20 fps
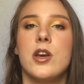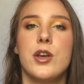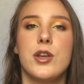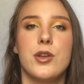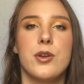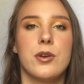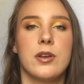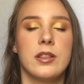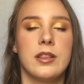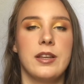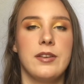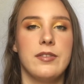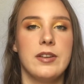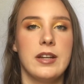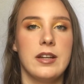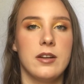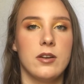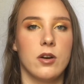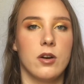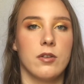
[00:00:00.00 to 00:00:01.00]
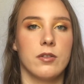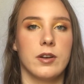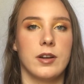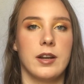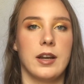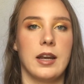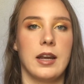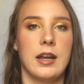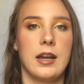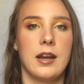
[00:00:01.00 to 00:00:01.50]
You can leave it in
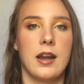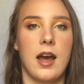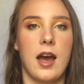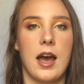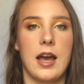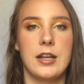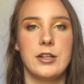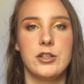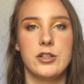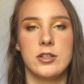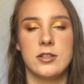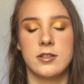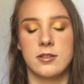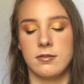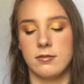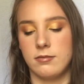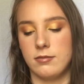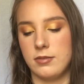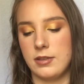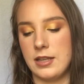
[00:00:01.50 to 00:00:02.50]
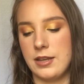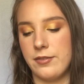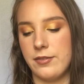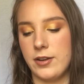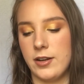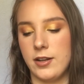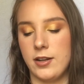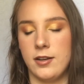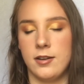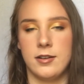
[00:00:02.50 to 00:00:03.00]
overnight. I just leave it
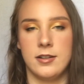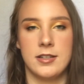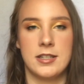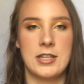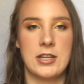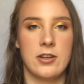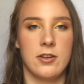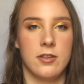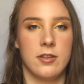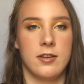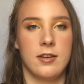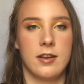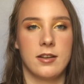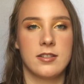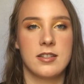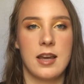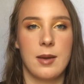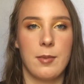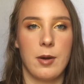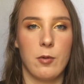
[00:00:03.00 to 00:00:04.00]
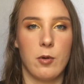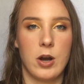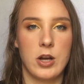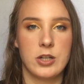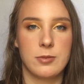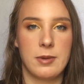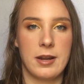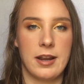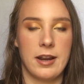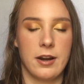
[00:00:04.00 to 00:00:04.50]
in until the next time I
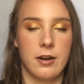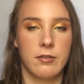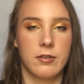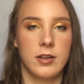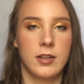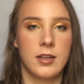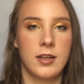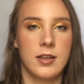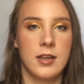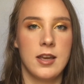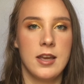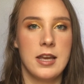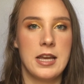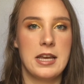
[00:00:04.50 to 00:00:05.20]
wash my hair, really.